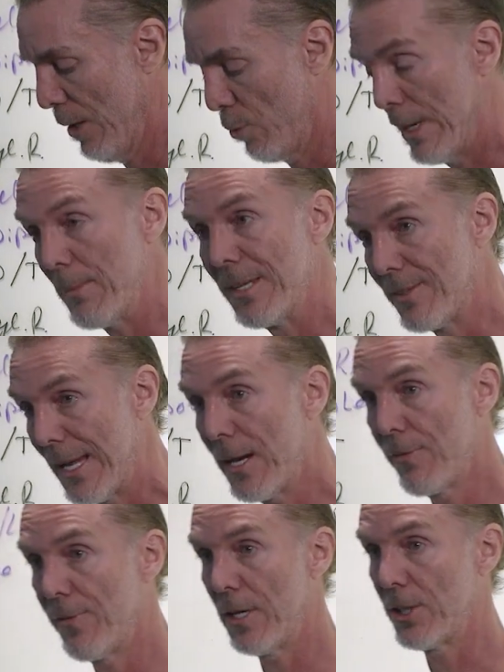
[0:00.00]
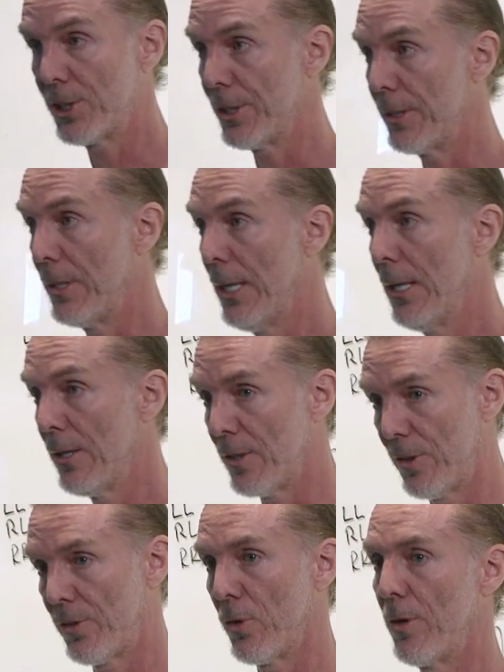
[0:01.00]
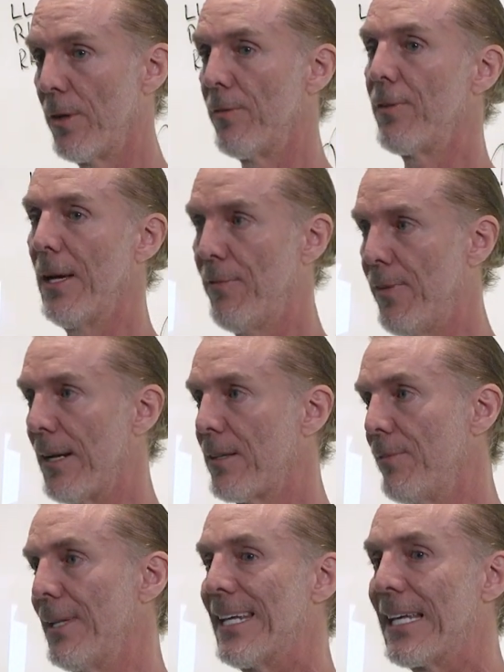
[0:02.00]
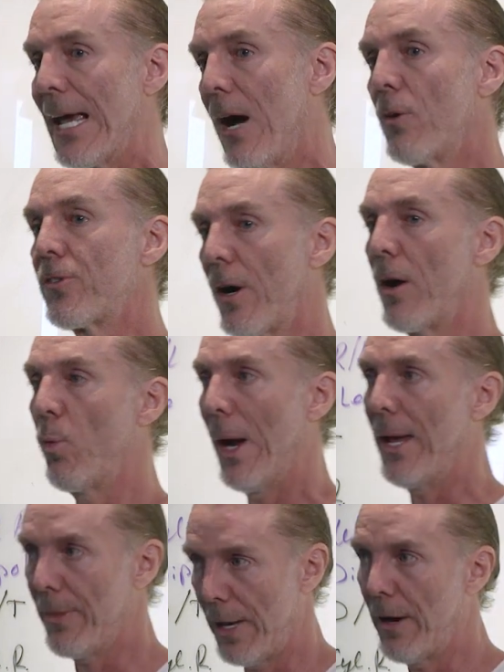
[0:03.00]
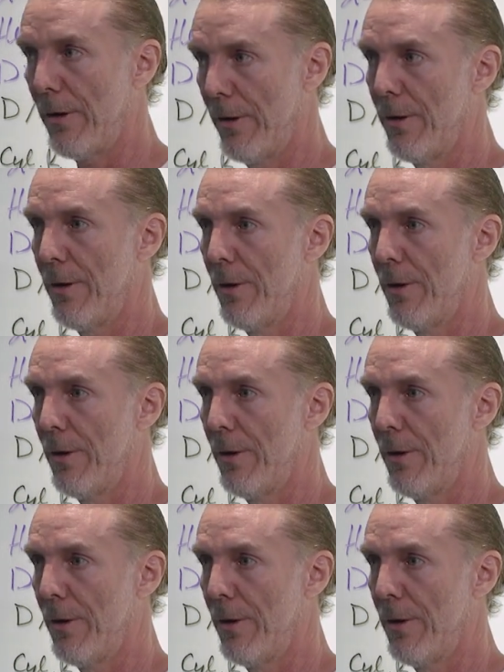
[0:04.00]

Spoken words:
Riemann zeta function to sort of effectively count our way there,